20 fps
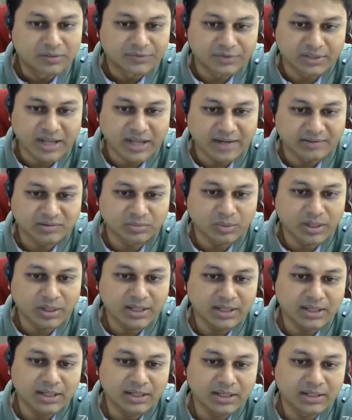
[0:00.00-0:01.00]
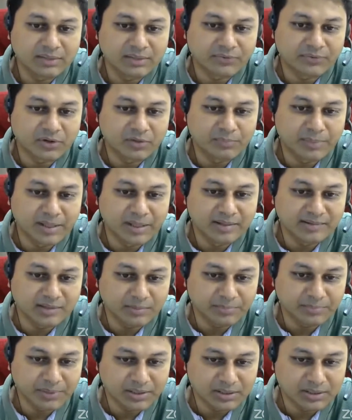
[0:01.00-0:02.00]
So that's why for
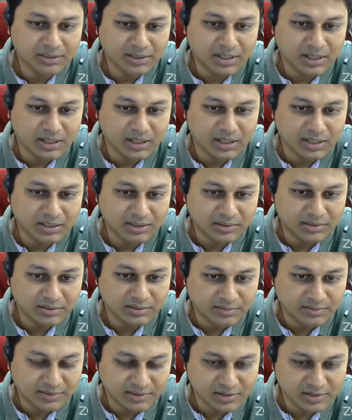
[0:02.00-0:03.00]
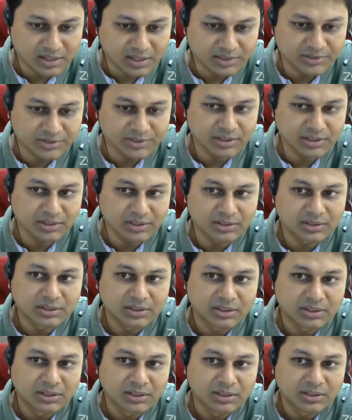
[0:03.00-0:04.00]
bell-shaped structure,
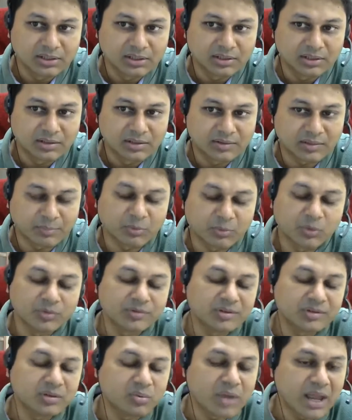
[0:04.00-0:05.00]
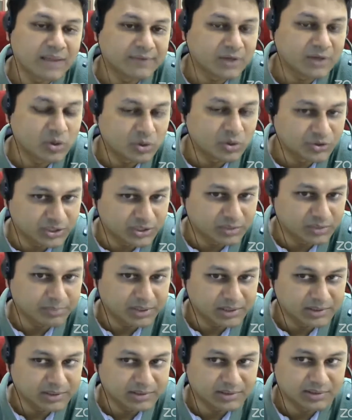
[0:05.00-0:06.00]
suppose you have a Gaussian
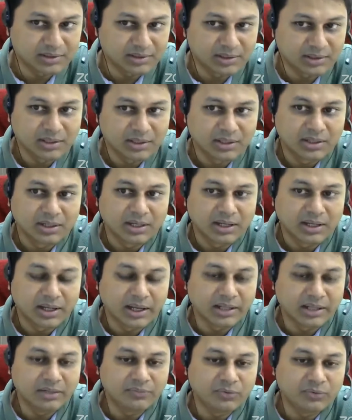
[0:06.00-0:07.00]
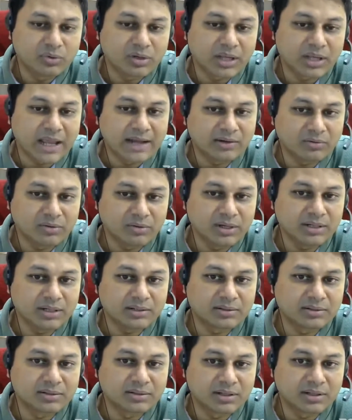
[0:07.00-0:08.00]
pulse, and if you
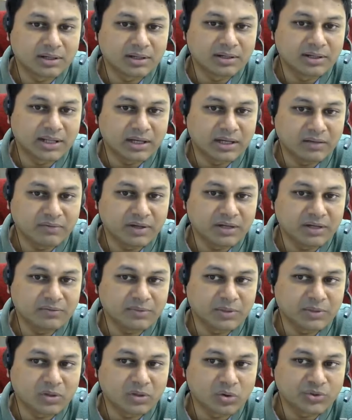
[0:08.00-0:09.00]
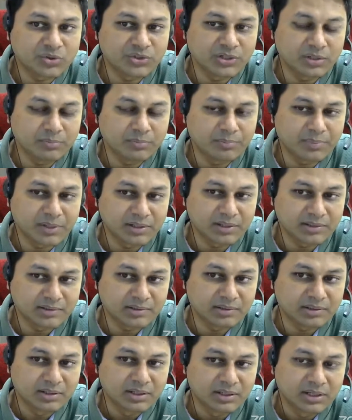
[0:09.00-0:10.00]
calculate the derivative of the Gaussian
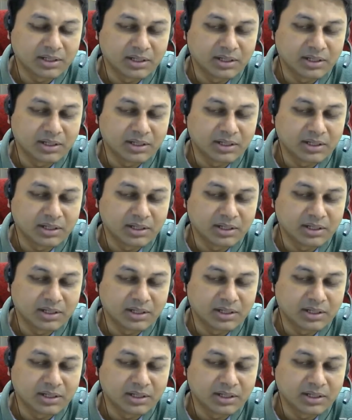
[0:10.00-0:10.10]
pulse